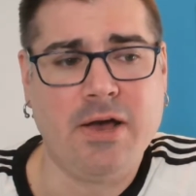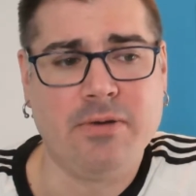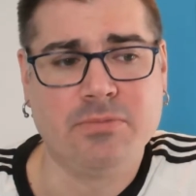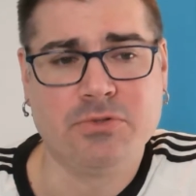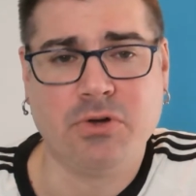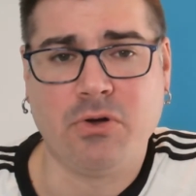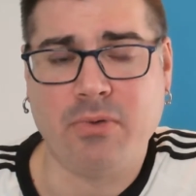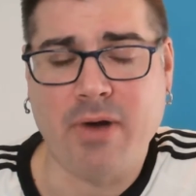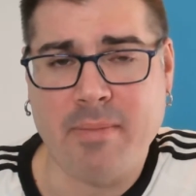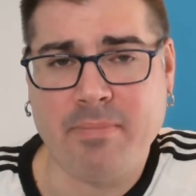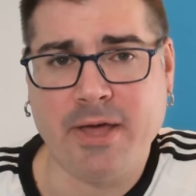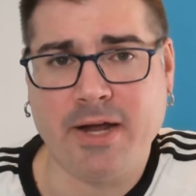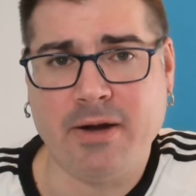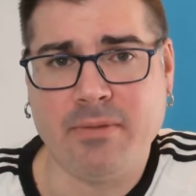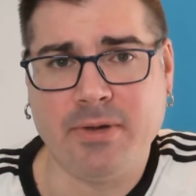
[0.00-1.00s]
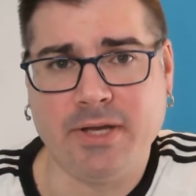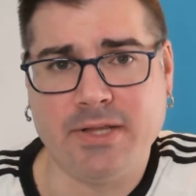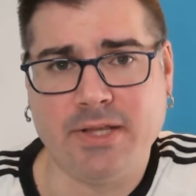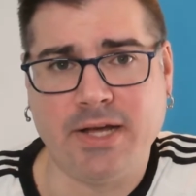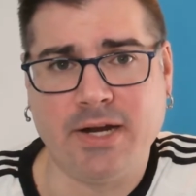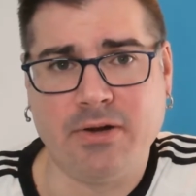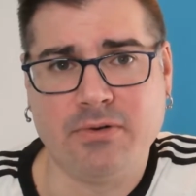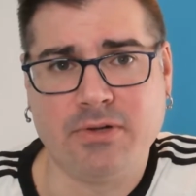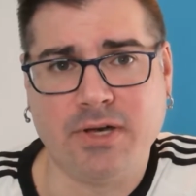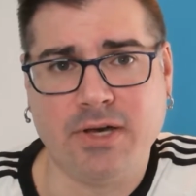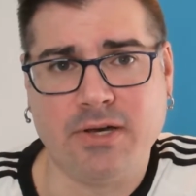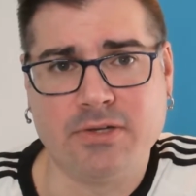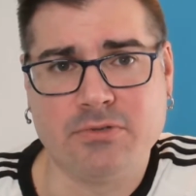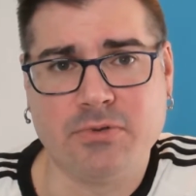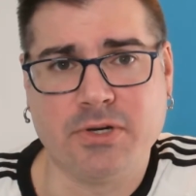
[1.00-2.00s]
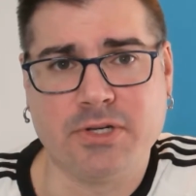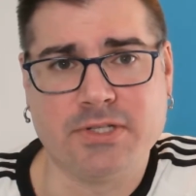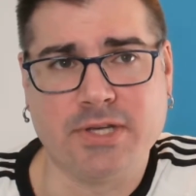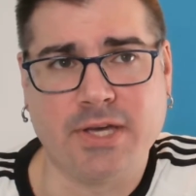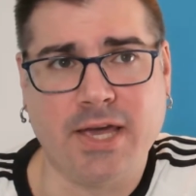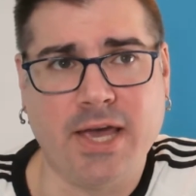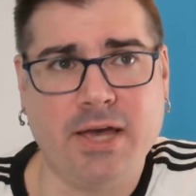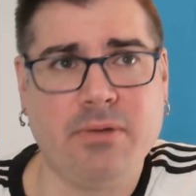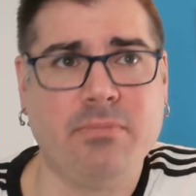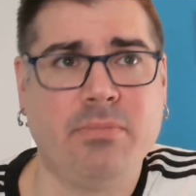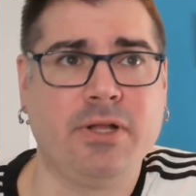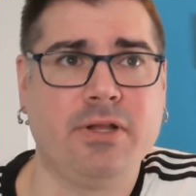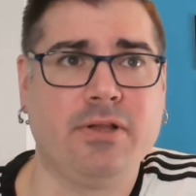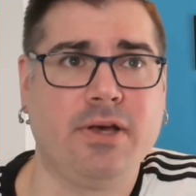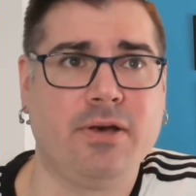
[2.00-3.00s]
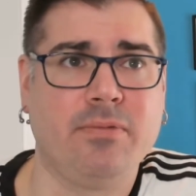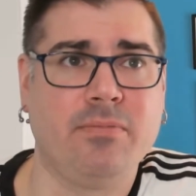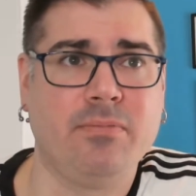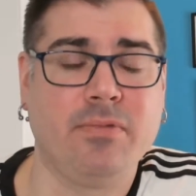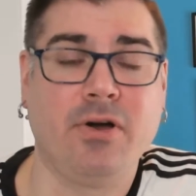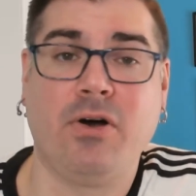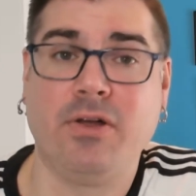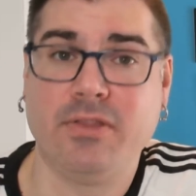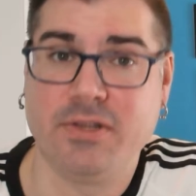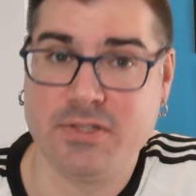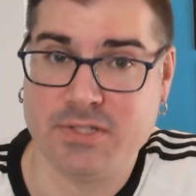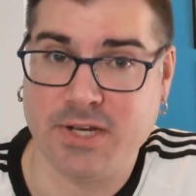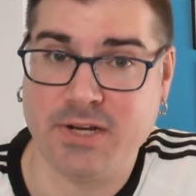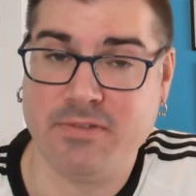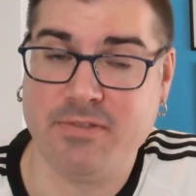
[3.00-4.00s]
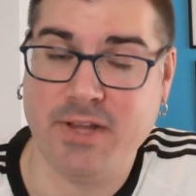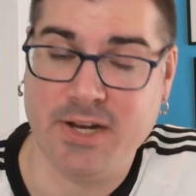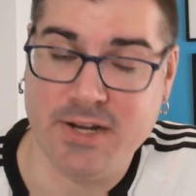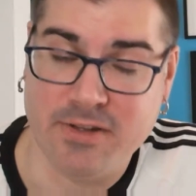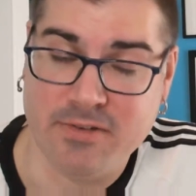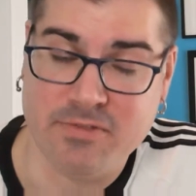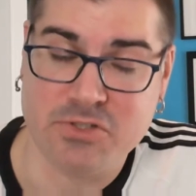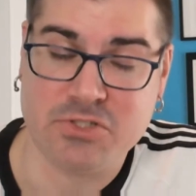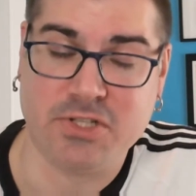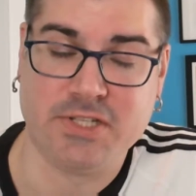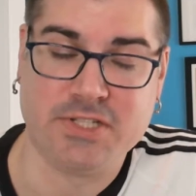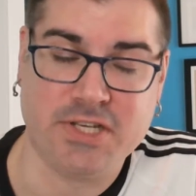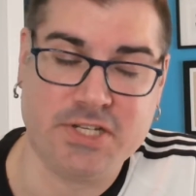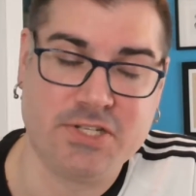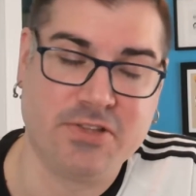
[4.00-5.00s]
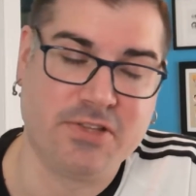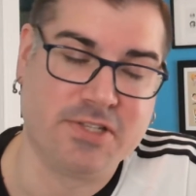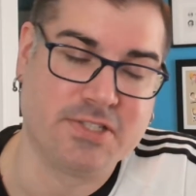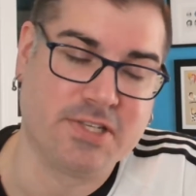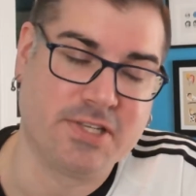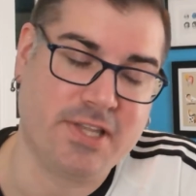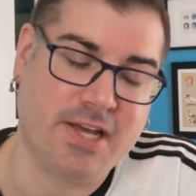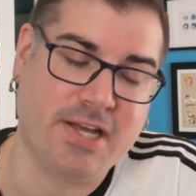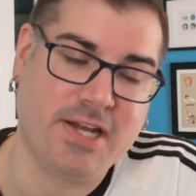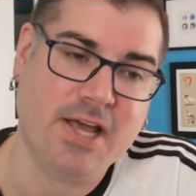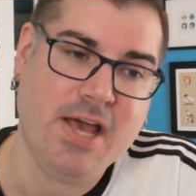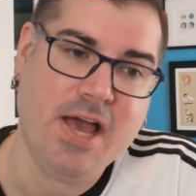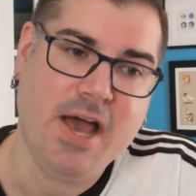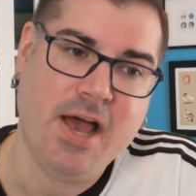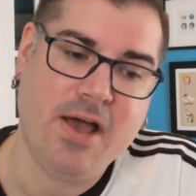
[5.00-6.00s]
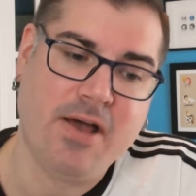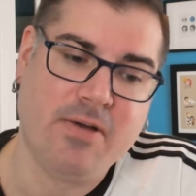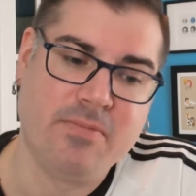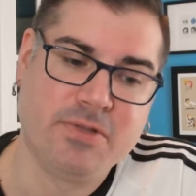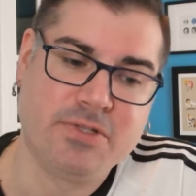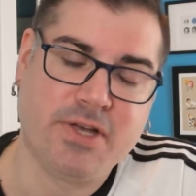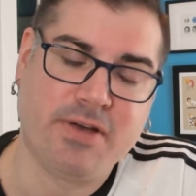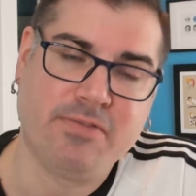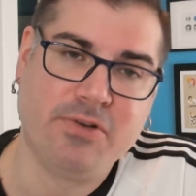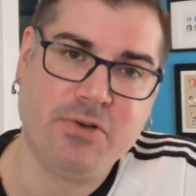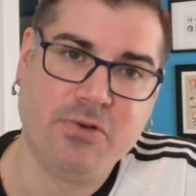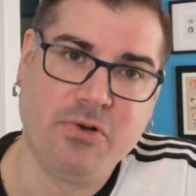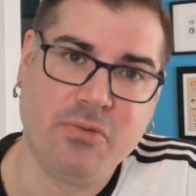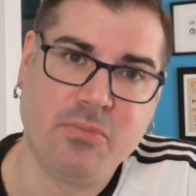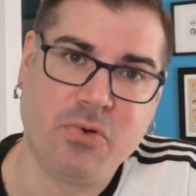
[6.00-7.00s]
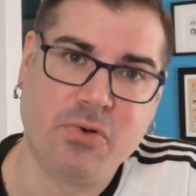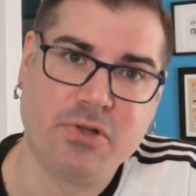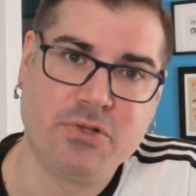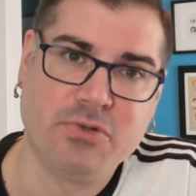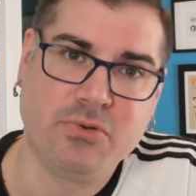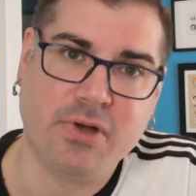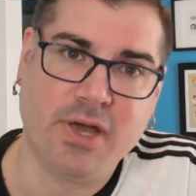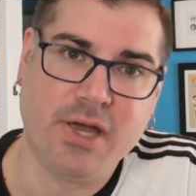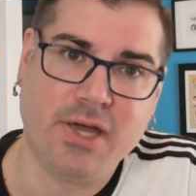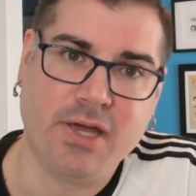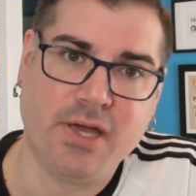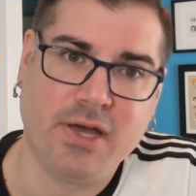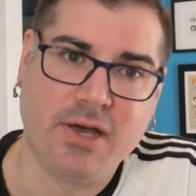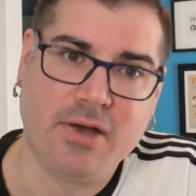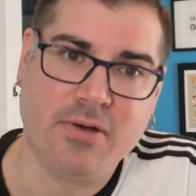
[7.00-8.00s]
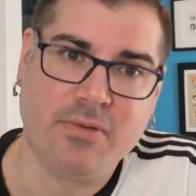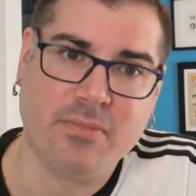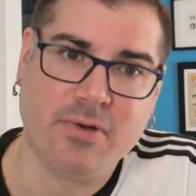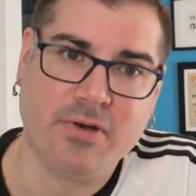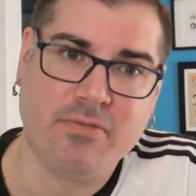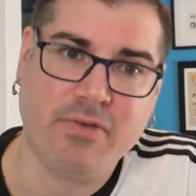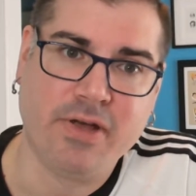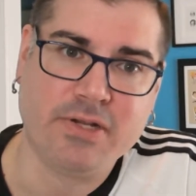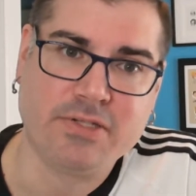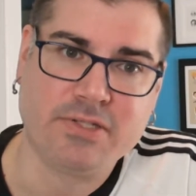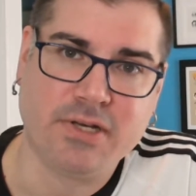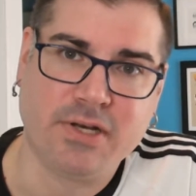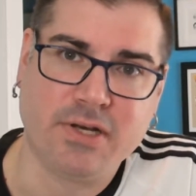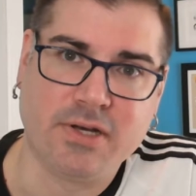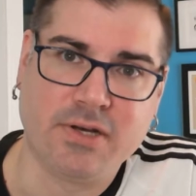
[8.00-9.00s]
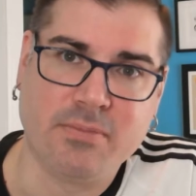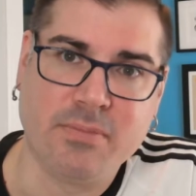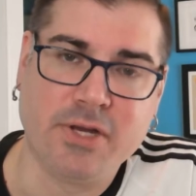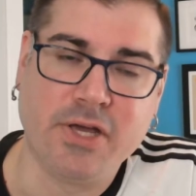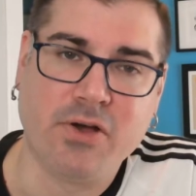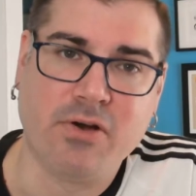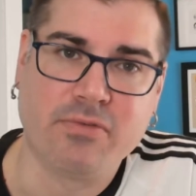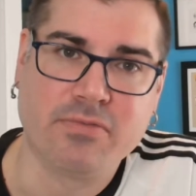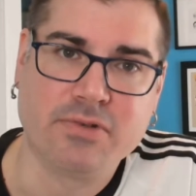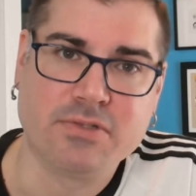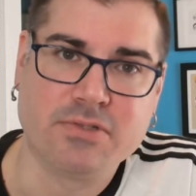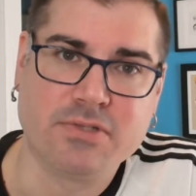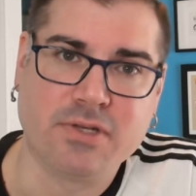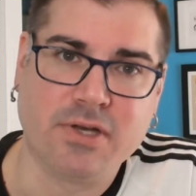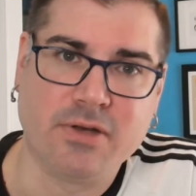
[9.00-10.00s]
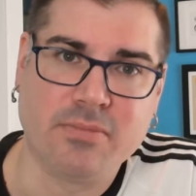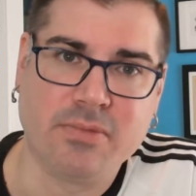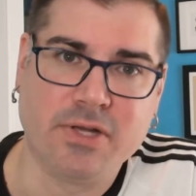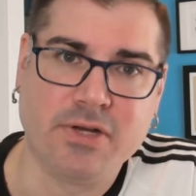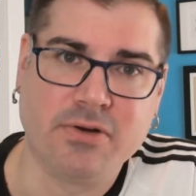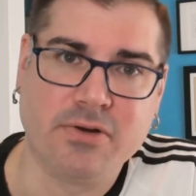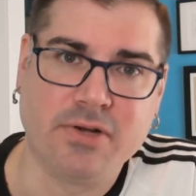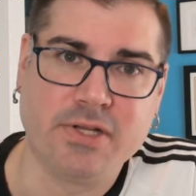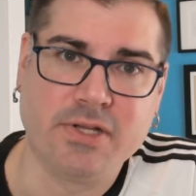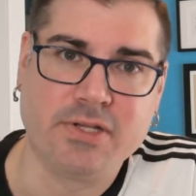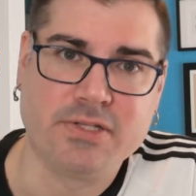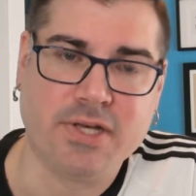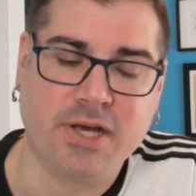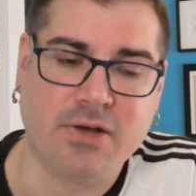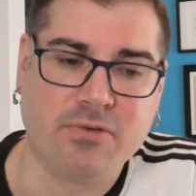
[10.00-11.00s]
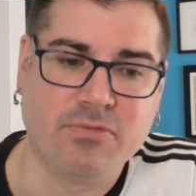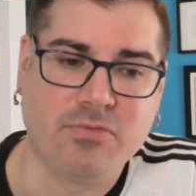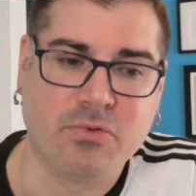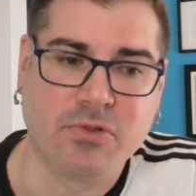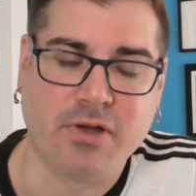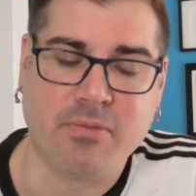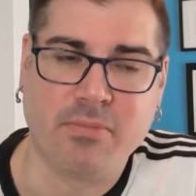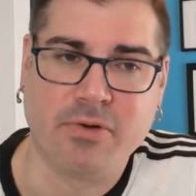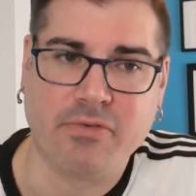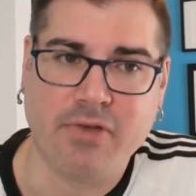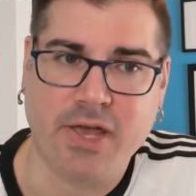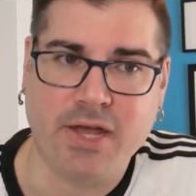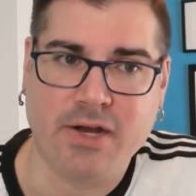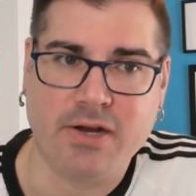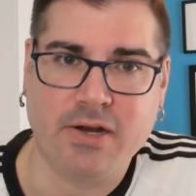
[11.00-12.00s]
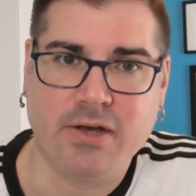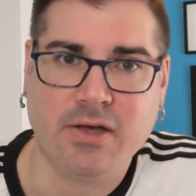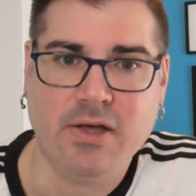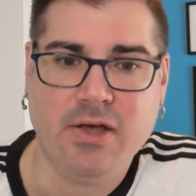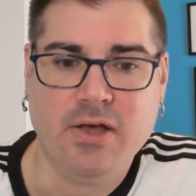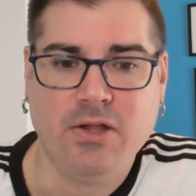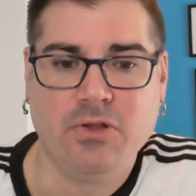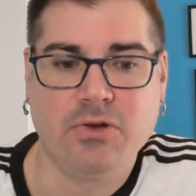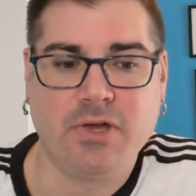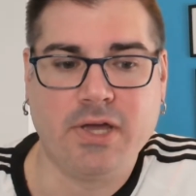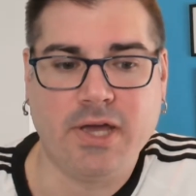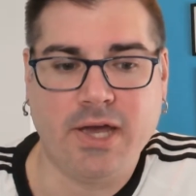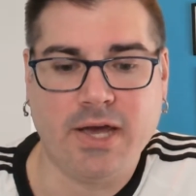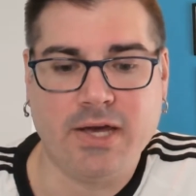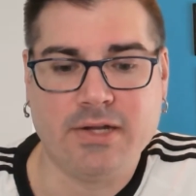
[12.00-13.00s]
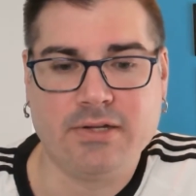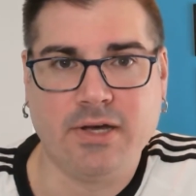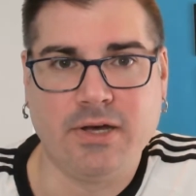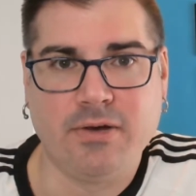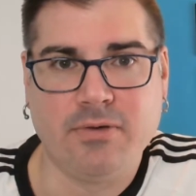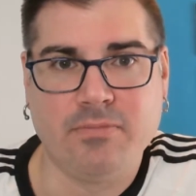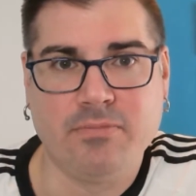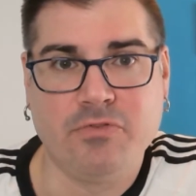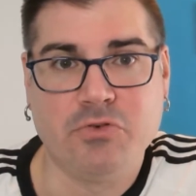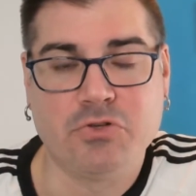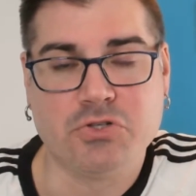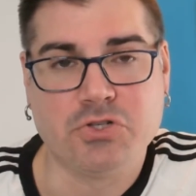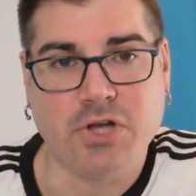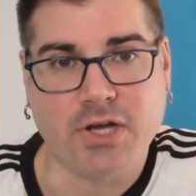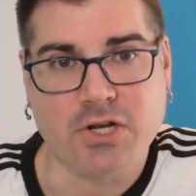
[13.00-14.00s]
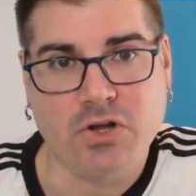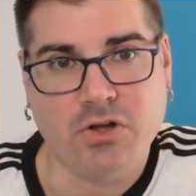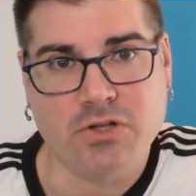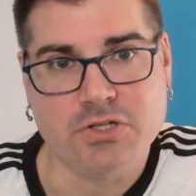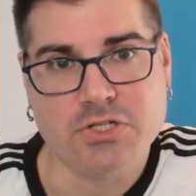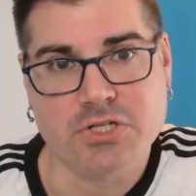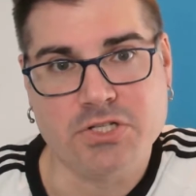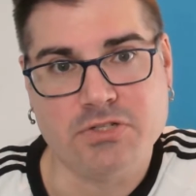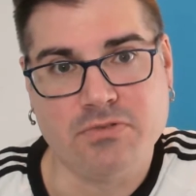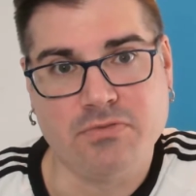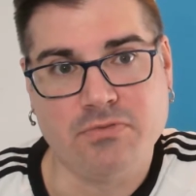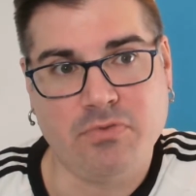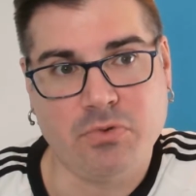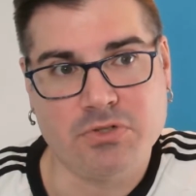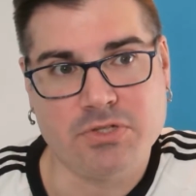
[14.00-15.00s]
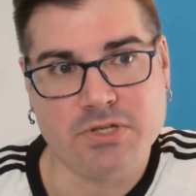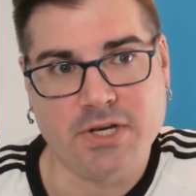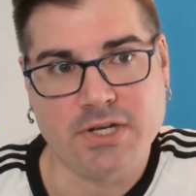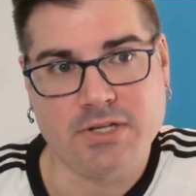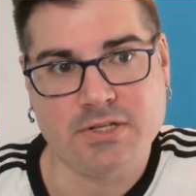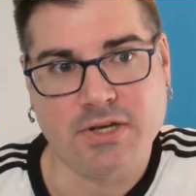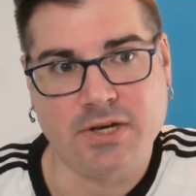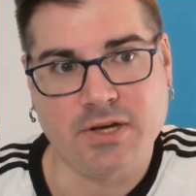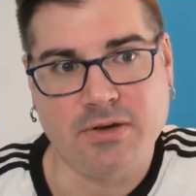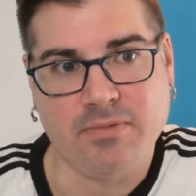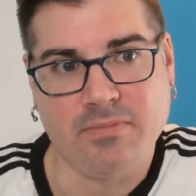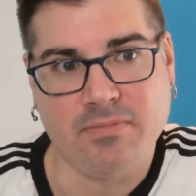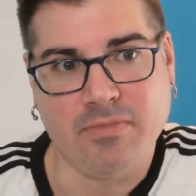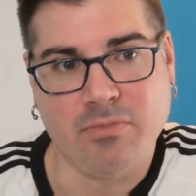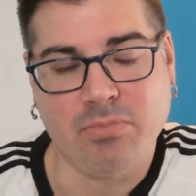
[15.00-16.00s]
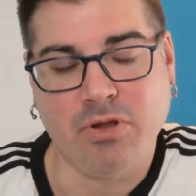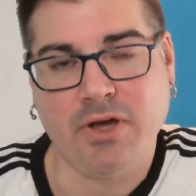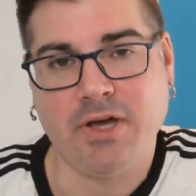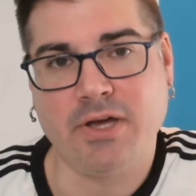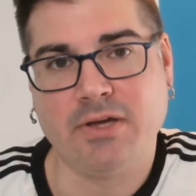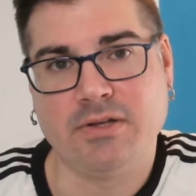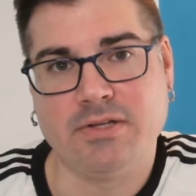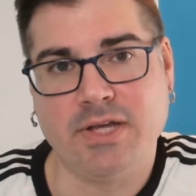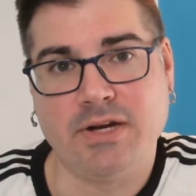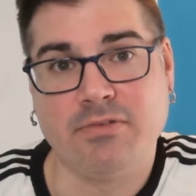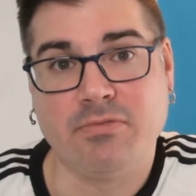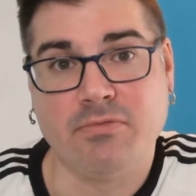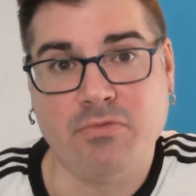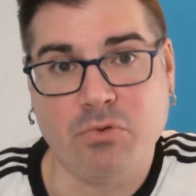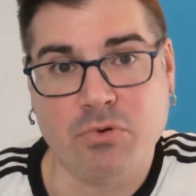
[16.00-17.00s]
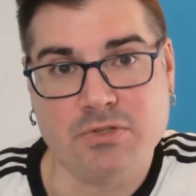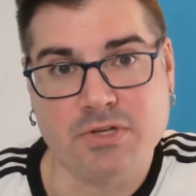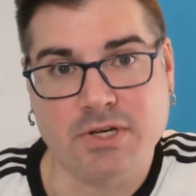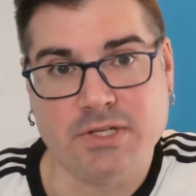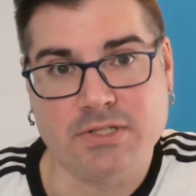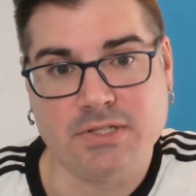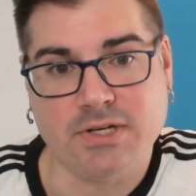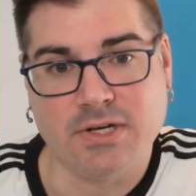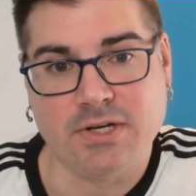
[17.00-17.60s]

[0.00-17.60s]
So I'll wrap that up and get that out as quick as I can. But on the side of data and visualization, things like that, this afternoon I'm going to a event, mini conference here in town for the Government of Canada, looking at future technologies and foresight, applying data from foresight